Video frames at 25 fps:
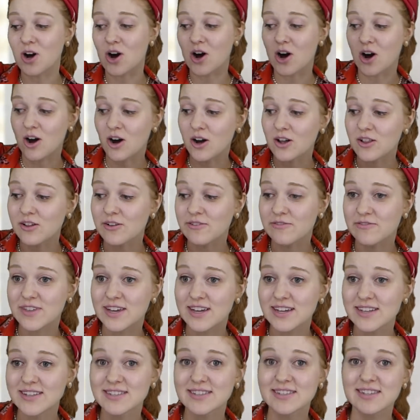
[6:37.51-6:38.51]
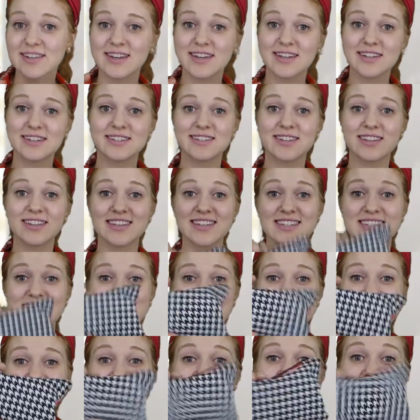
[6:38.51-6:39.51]
all of this into this
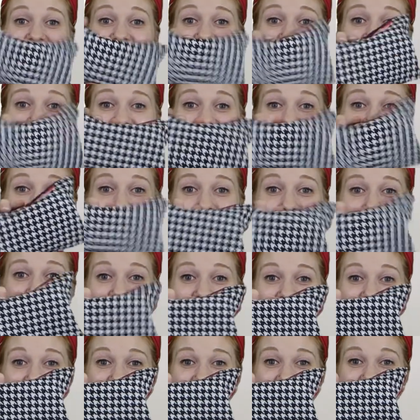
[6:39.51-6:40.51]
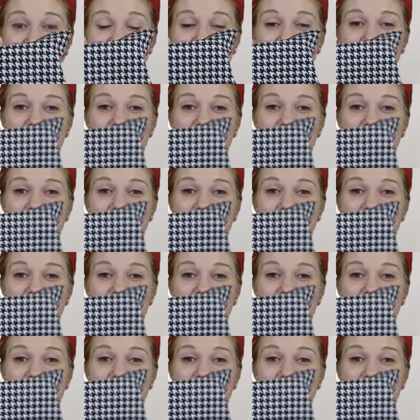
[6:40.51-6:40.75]
tiny little bag.